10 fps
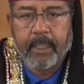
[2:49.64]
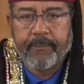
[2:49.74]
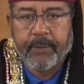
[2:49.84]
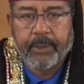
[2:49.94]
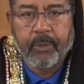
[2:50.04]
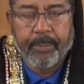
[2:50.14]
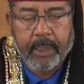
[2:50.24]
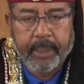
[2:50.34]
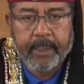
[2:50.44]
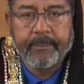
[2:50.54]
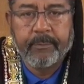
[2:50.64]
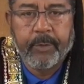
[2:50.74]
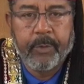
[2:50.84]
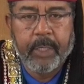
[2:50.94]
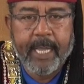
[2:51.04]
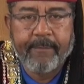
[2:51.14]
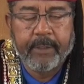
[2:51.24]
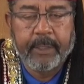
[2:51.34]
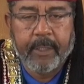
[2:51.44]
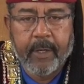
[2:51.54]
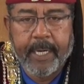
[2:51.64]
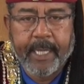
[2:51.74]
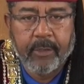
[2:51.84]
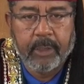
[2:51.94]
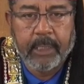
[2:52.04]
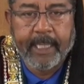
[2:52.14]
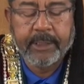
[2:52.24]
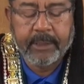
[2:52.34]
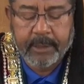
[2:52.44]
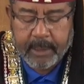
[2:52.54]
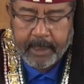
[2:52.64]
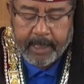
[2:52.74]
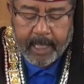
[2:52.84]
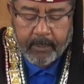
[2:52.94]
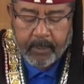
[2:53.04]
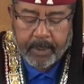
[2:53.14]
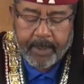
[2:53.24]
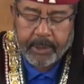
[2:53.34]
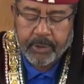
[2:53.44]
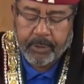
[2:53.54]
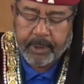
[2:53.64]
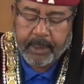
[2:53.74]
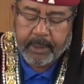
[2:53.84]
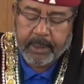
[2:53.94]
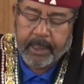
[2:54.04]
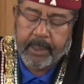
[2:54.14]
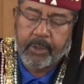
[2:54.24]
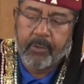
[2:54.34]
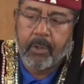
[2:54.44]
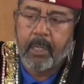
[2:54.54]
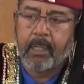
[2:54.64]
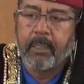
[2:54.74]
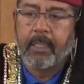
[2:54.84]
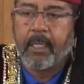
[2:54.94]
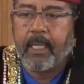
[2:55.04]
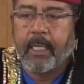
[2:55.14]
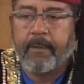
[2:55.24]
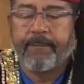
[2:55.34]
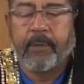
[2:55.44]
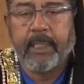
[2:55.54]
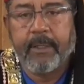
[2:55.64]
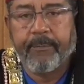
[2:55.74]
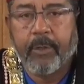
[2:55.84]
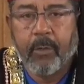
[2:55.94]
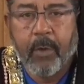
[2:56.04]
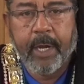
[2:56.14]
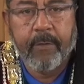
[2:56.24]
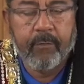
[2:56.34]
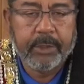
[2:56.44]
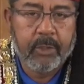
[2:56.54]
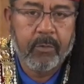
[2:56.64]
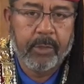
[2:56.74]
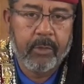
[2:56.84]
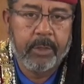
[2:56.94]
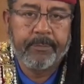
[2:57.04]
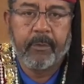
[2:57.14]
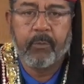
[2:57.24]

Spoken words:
for the nobility, we will have our annual elections, and we want to make sure that you are fully aware of what's going on.